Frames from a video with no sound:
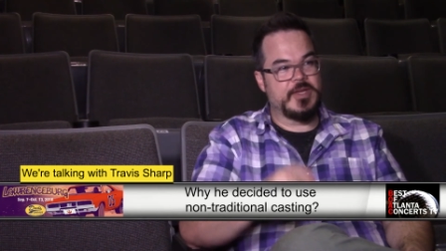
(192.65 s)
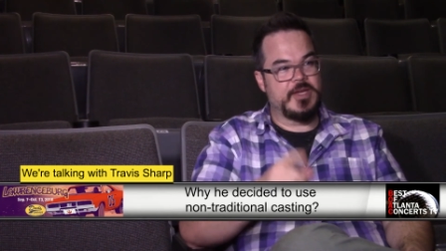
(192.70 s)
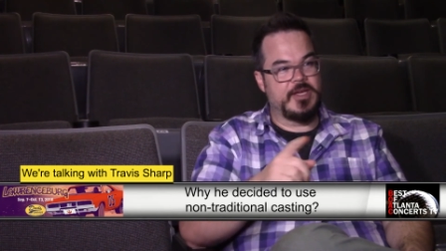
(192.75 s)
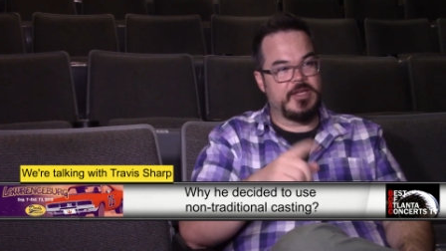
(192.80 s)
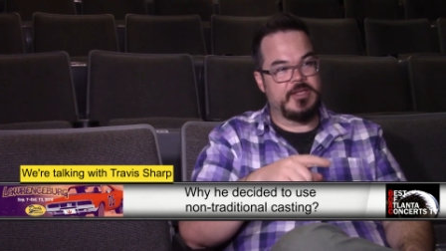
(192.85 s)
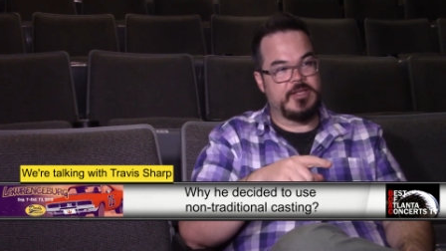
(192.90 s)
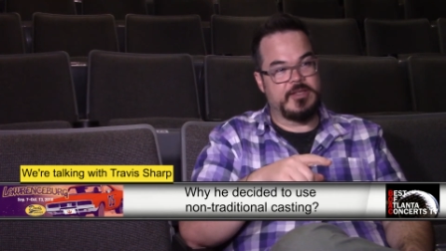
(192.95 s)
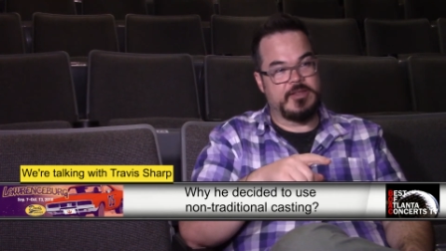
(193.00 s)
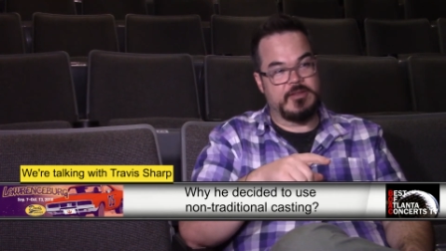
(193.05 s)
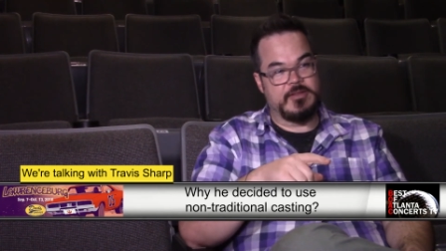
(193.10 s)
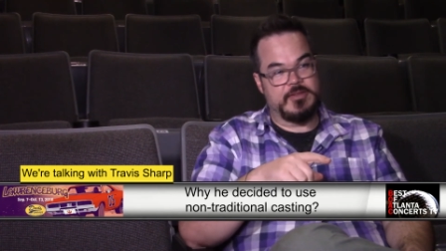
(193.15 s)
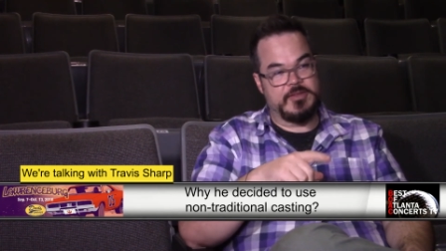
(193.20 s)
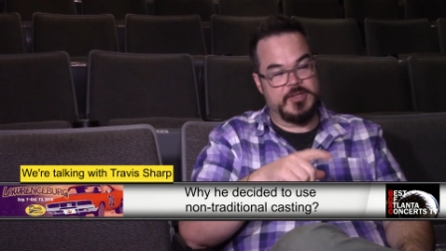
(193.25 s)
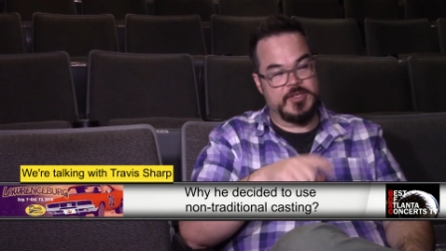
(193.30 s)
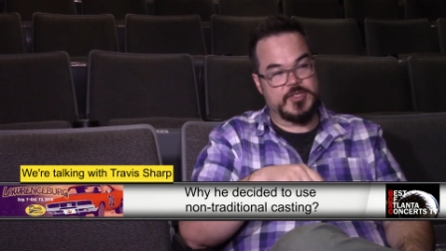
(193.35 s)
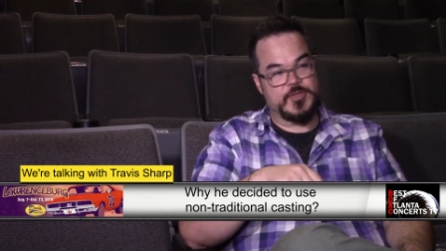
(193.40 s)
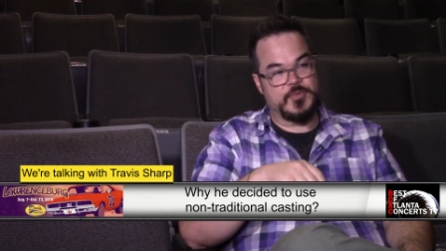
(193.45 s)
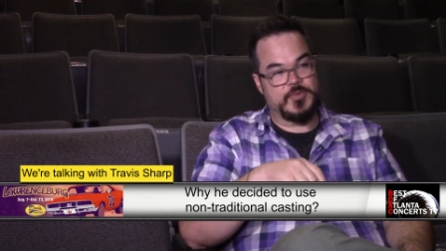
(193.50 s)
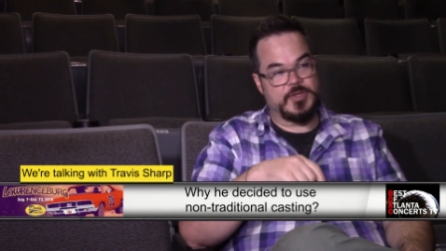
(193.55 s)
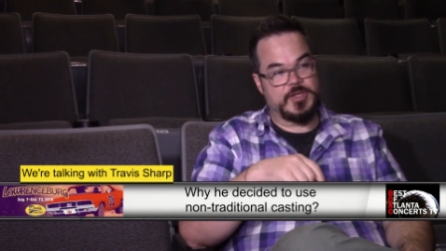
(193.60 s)
And then
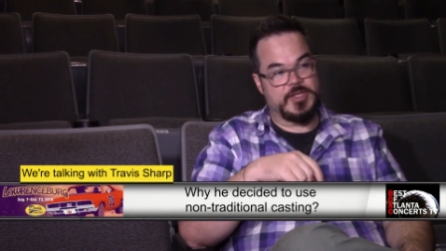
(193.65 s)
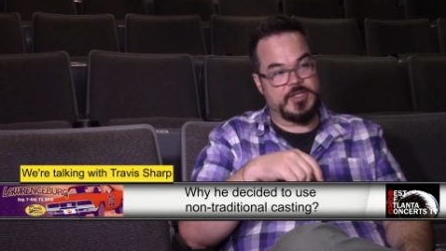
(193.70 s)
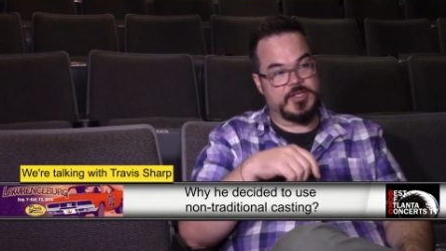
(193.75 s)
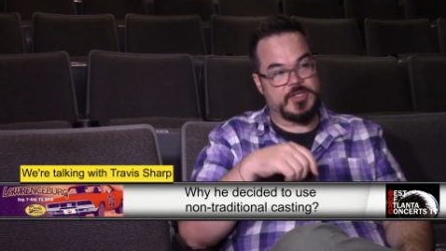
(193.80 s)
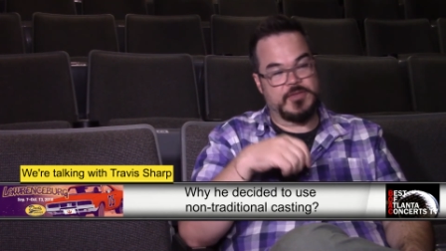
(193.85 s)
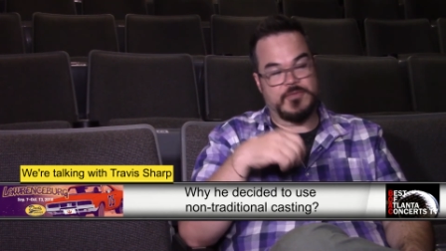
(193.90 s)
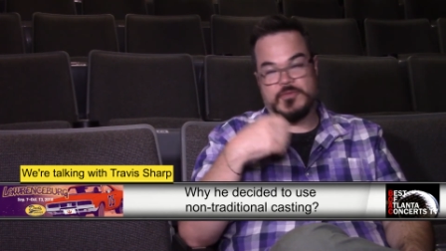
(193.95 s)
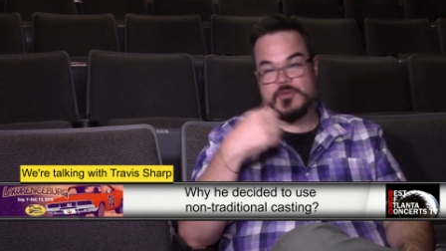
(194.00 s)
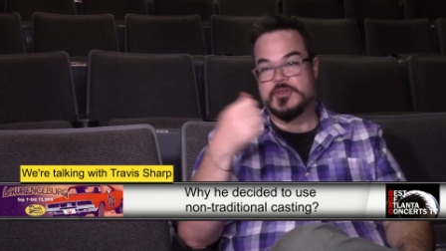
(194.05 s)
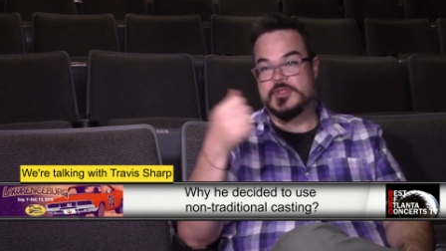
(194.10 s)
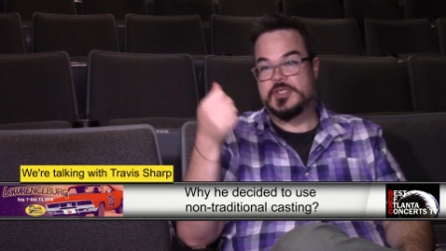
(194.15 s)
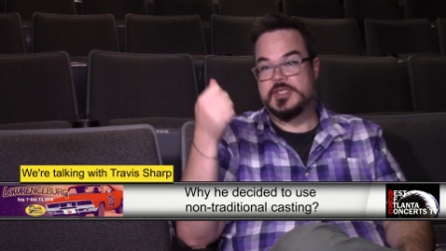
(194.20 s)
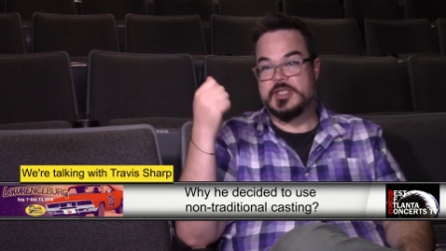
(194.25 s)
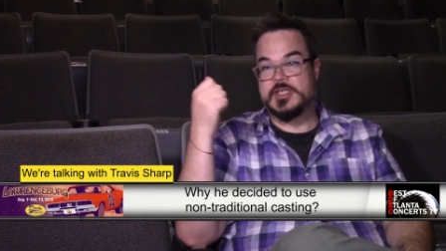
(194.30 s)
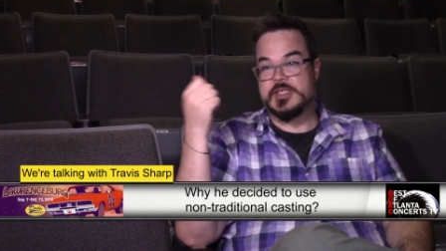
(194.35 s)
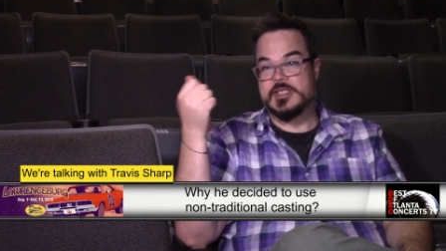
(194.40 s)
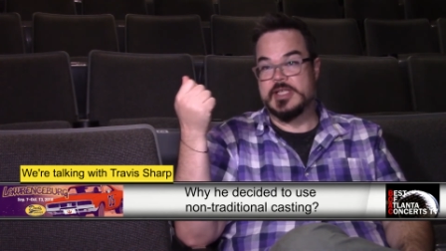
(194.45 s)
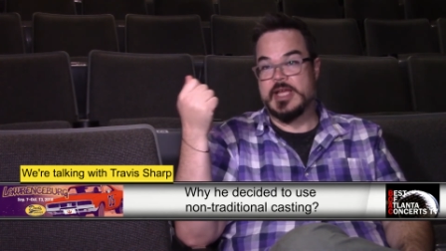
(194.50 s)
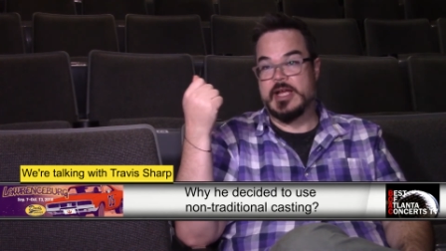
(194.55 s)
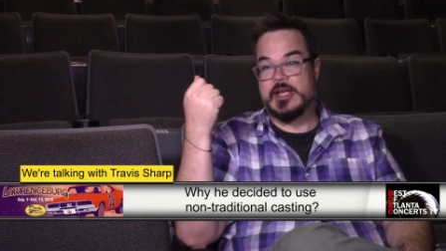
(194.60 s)
this one, it's the first scene
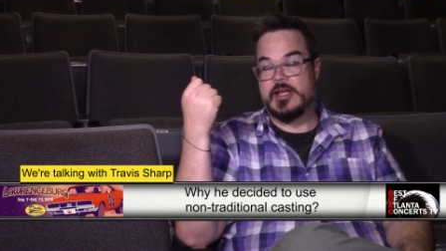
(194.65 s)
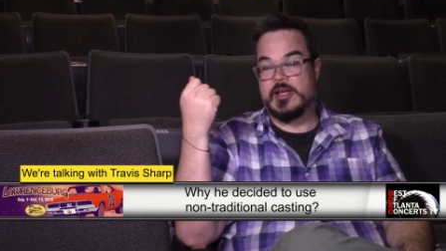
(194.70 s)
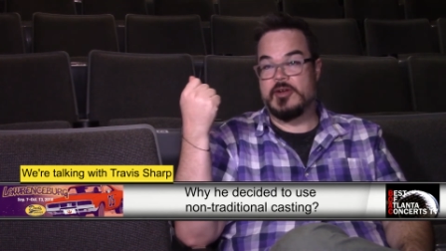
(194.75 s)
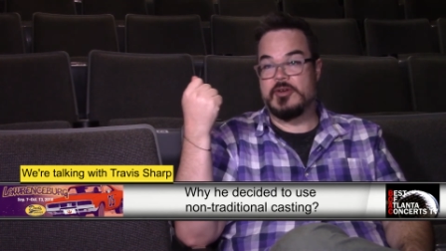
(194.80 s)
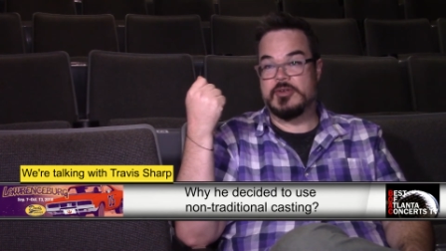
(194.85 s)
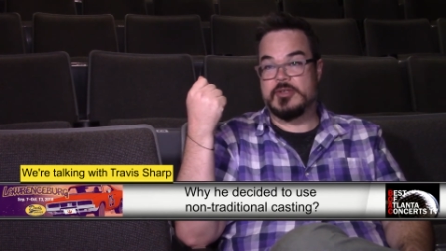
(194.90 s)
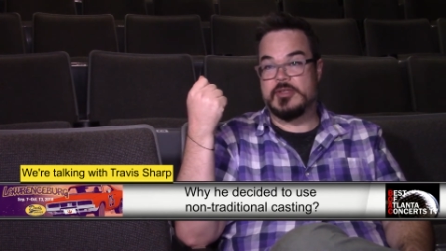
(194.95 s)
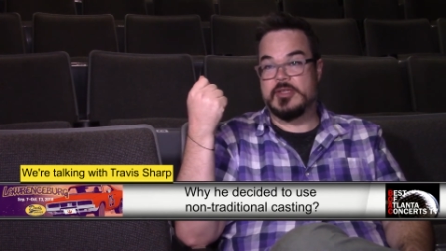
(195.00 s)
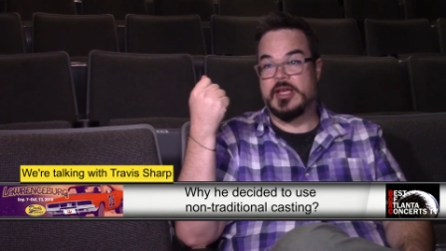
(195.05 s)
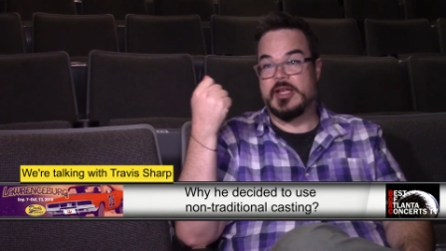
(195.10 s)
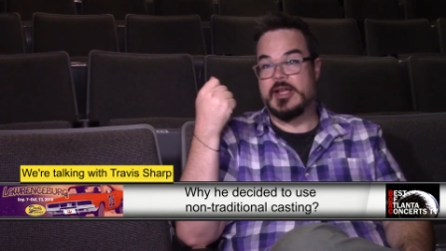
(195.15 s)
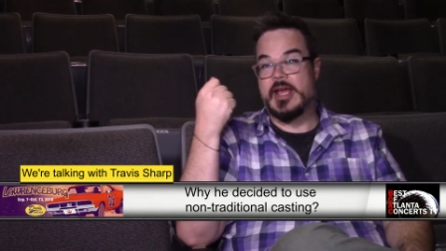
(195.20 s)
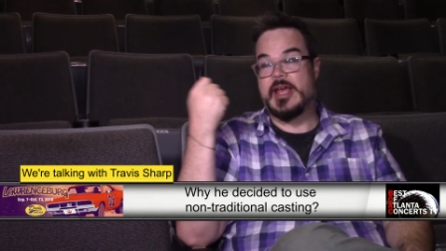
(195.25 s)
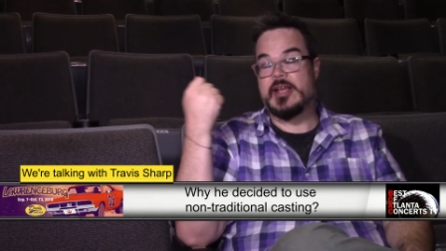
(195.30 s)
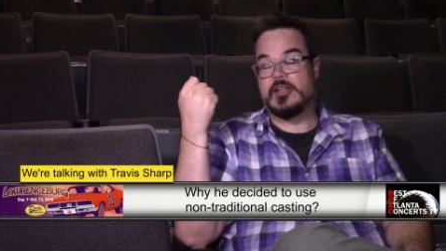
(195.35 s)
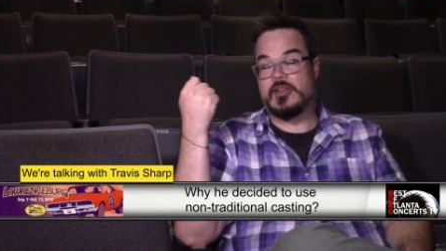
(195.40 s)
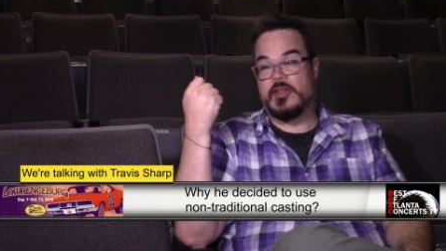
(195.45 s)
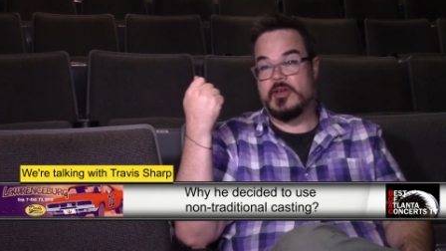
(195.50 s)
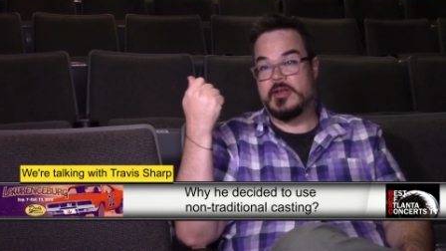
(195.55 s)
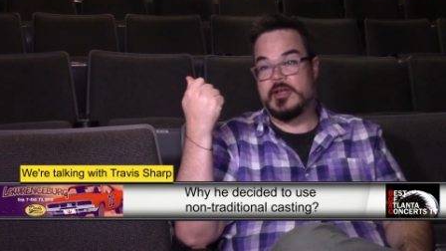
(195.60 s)
is that char- that
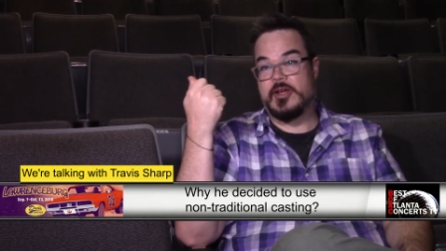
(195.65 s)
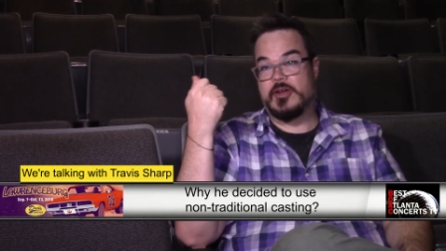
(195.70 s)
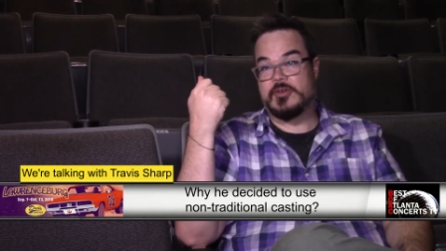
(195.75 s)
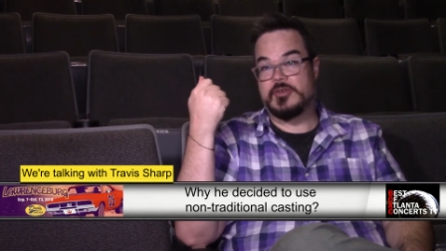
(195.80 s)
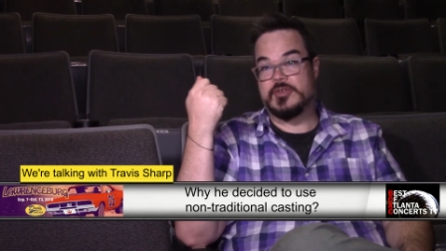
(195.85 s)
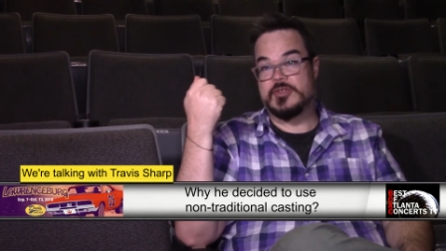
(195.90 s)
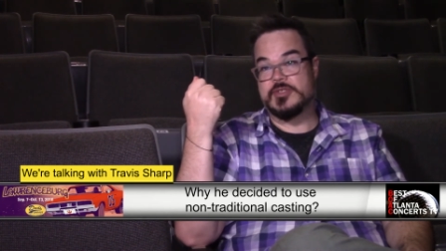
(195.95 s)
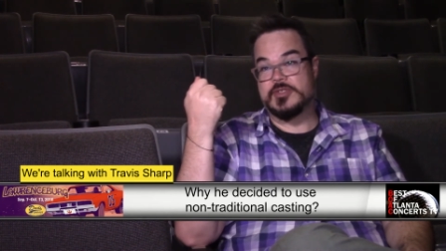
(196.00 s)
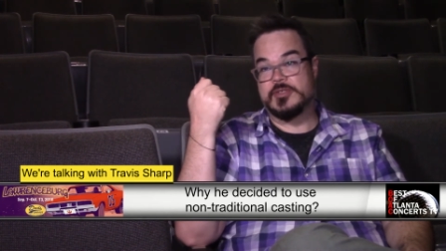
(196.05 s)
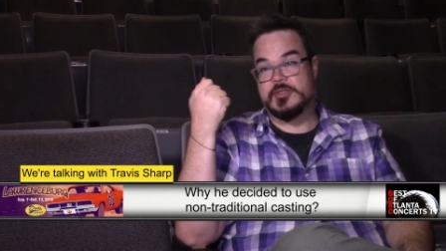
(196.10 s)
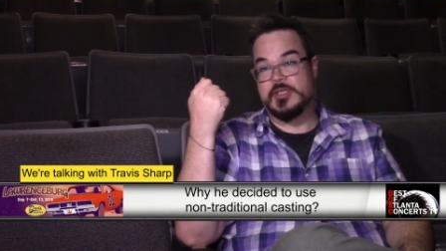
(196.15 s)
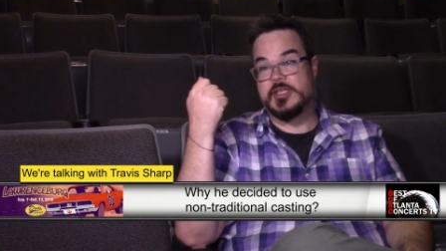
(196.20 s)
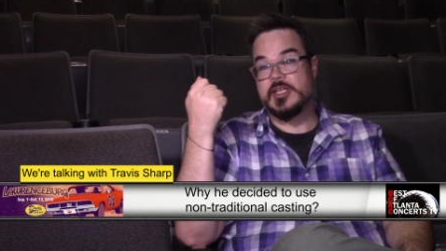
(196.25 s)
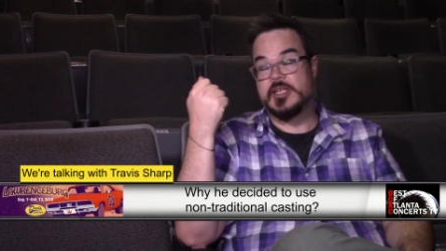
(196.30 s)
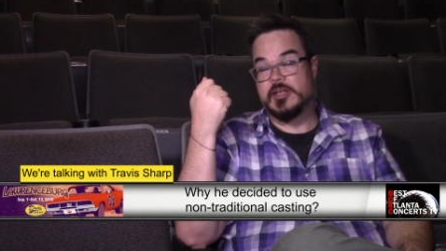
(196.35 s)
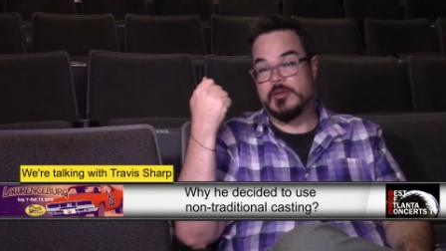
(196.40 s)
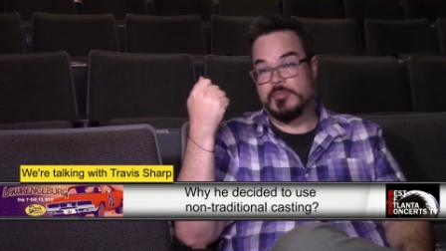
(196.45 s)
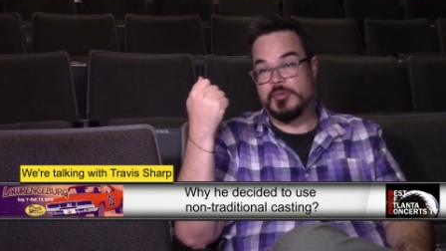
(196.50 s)
analog character is leading a